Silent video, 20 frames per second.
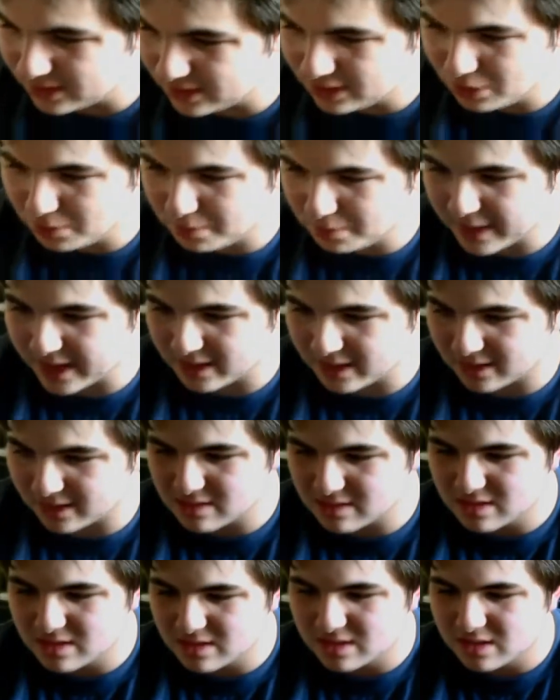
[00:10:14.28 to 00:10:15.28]
a little
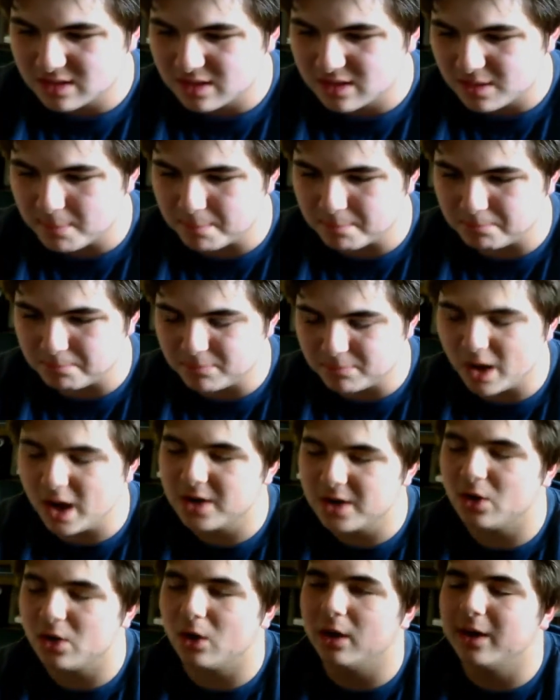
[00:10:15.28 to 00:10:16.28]
bit,
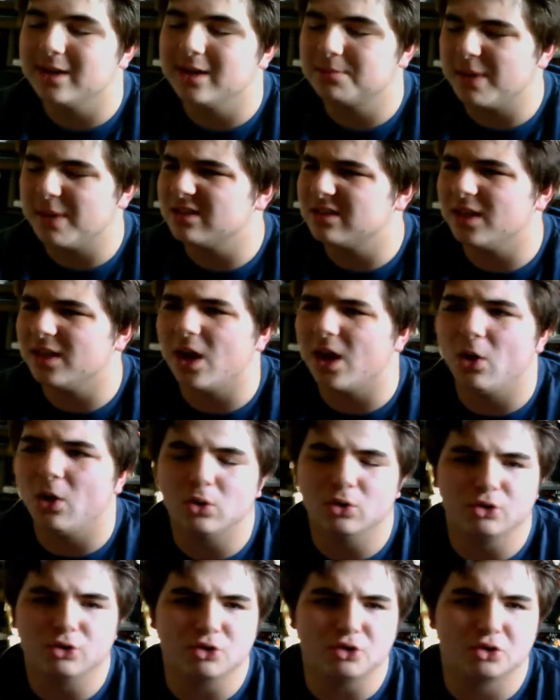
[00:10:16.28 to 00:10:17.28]
it's basically a
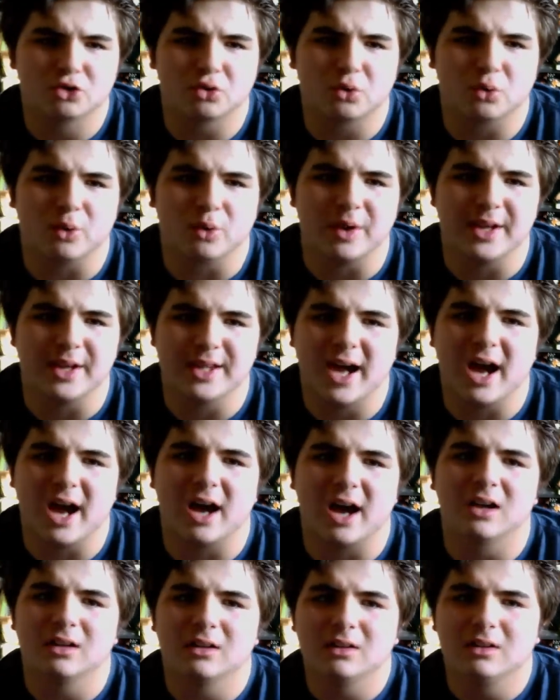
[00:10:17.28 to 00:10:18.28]
whole new story,
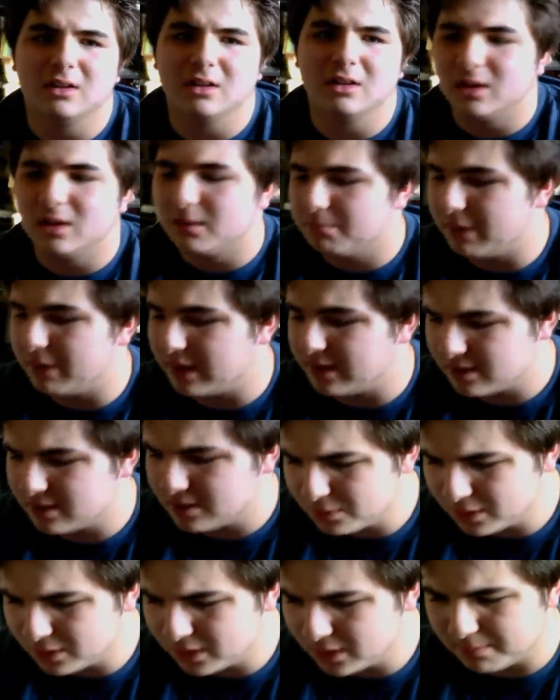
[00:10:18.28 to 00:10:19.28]
yeah. But it
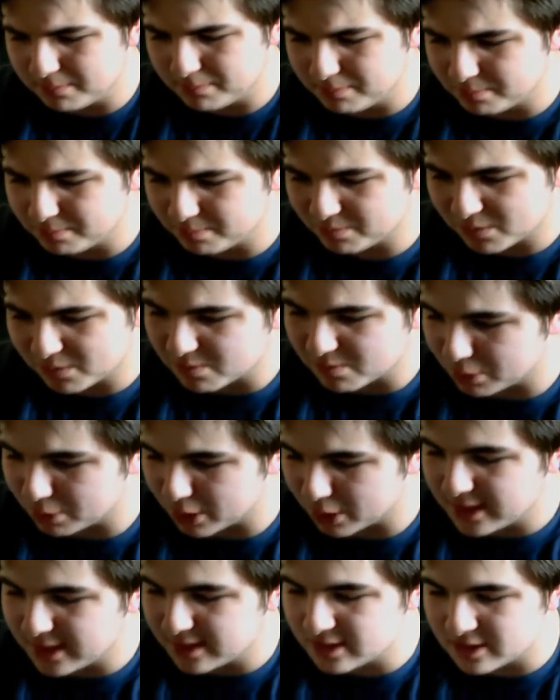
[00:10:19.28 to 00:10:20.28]
doesn't really
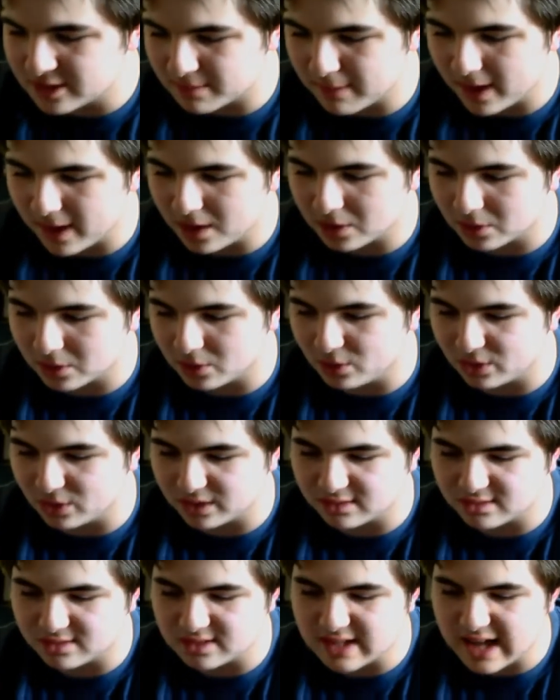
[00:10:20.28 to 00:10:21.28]
blend into Bionicle
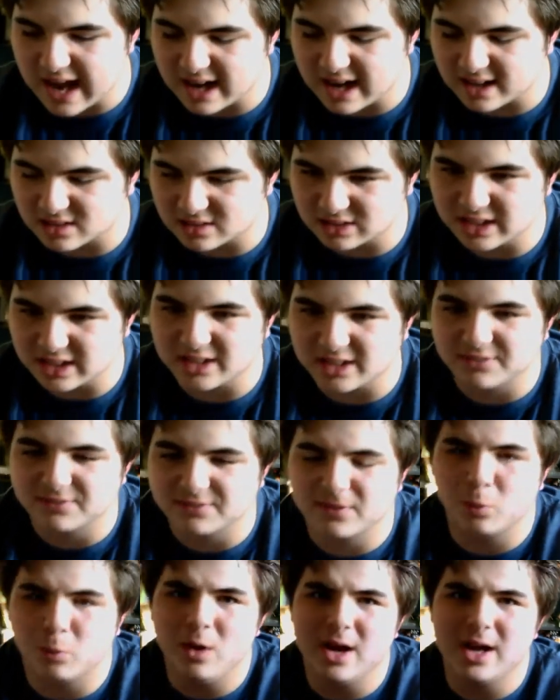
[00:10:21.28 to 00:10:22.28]
exactly.
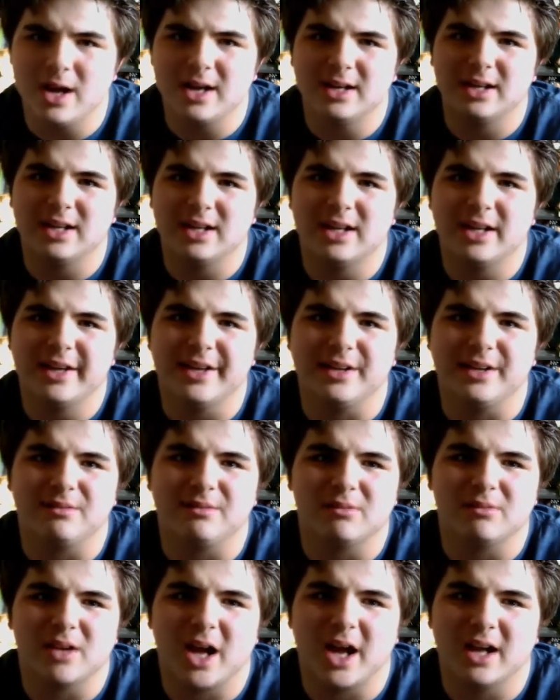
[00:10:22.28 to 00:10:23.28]
For one, it
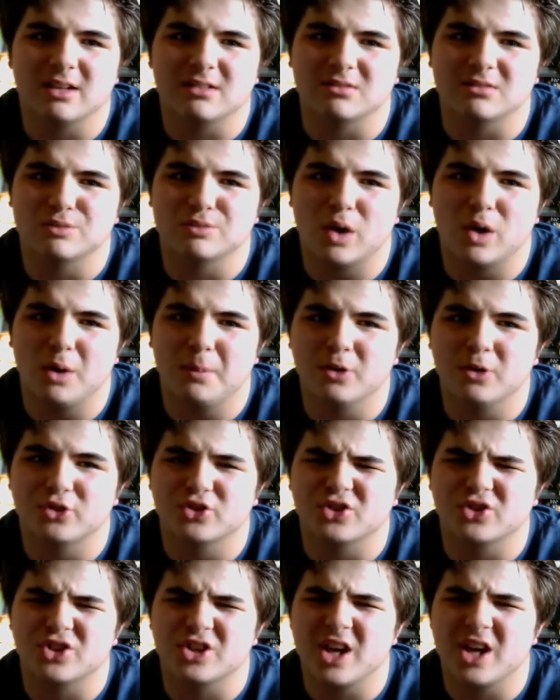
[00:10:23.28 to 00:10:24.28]
has
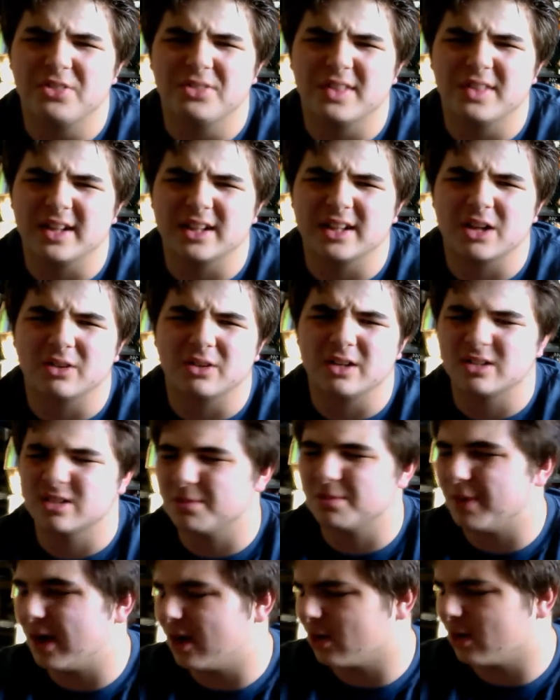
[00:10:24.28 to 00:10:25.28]
almost nothing that relates
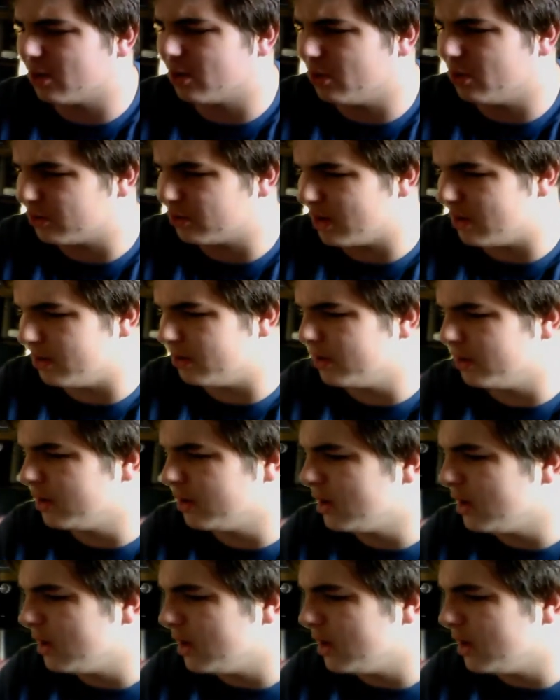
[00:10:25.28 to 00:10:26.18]
to Bionicle, so